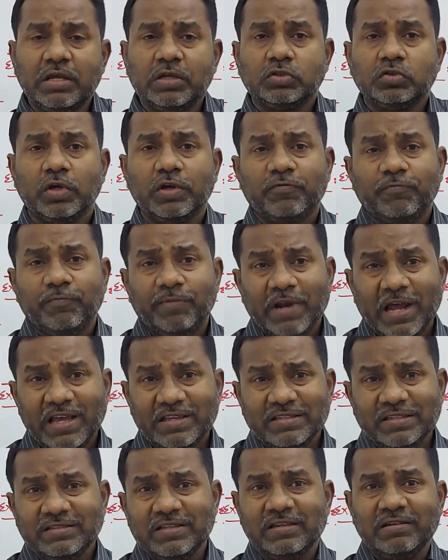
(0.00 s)
So if
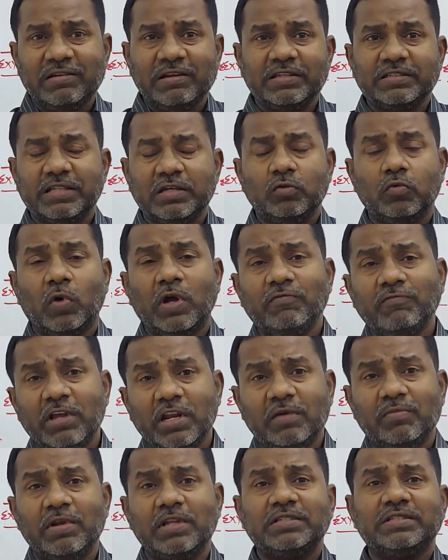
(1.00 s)
price is increasing, one
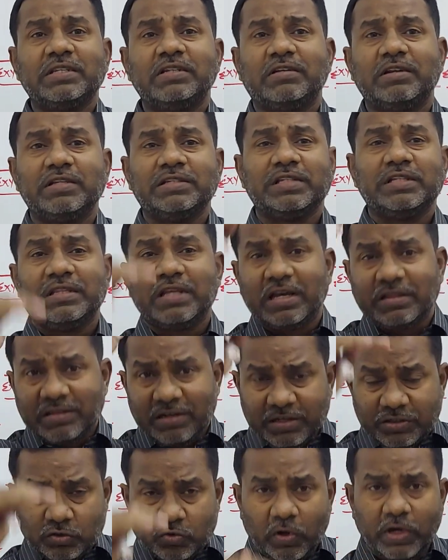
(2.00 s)
variable is increasing, the
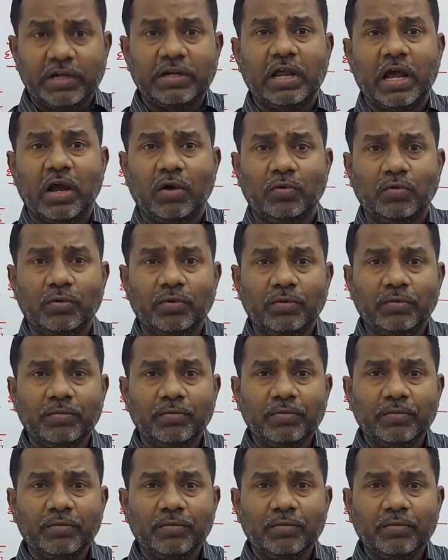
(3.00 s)
other is going down.